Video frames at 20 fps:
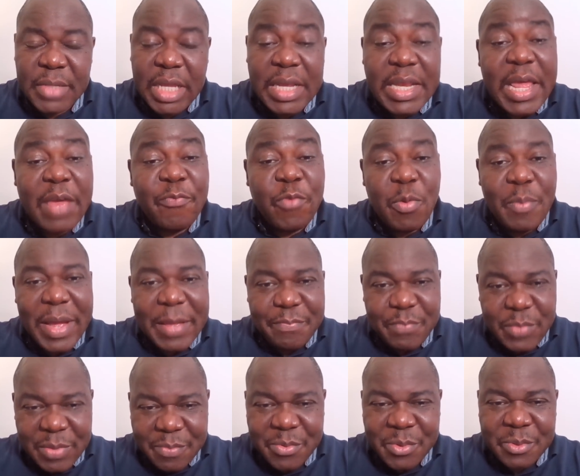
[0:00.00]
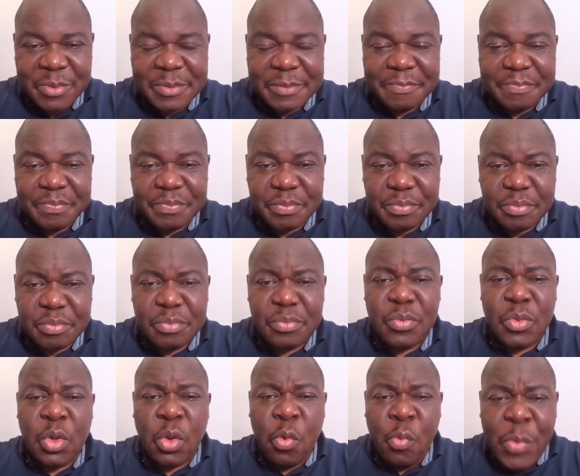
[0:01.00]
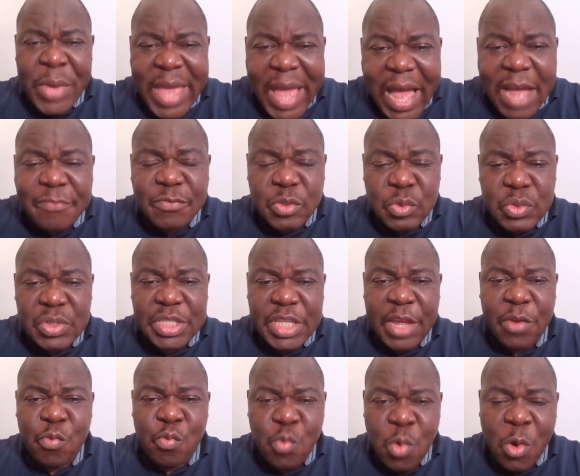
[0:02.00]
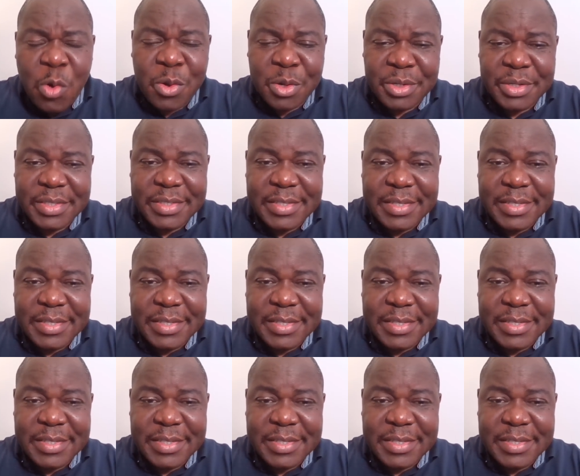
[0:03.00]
Therefore, my people, we have to stay woke.